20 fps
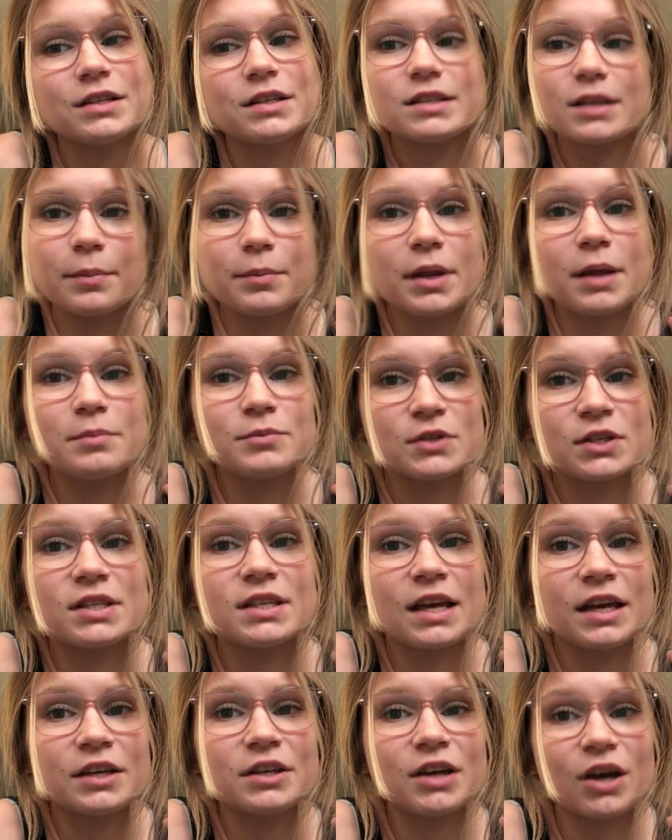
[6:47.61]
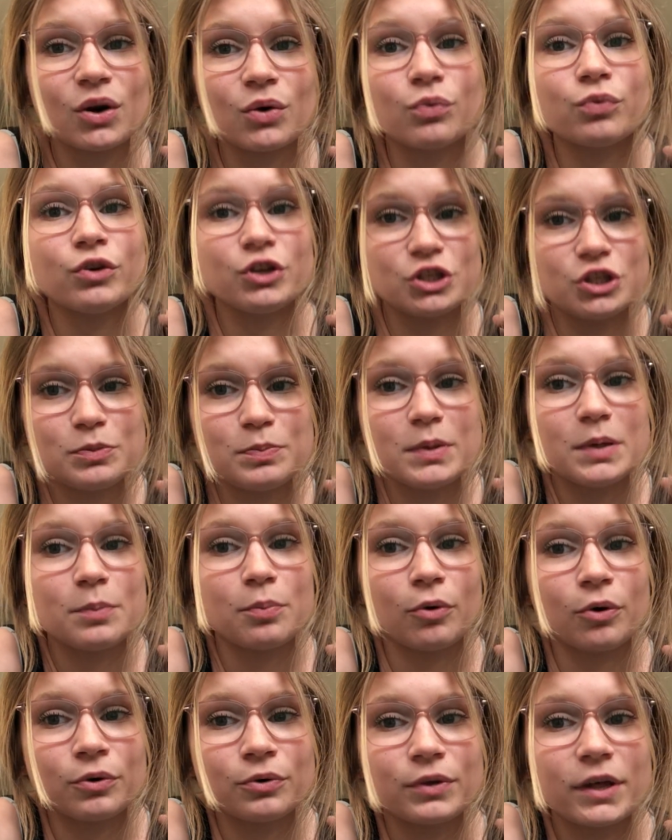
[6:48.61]
sometimes it's how you gotta reach
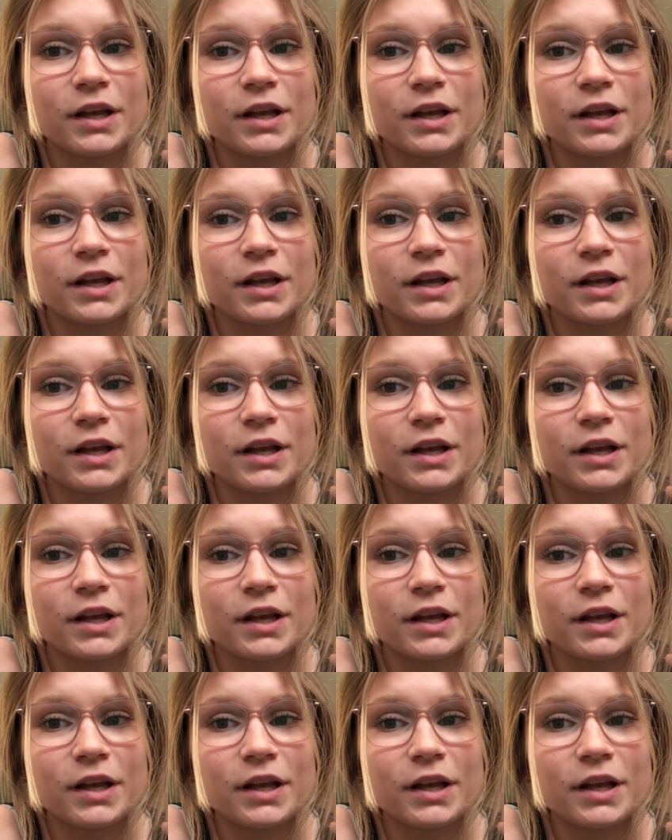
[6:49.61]
people.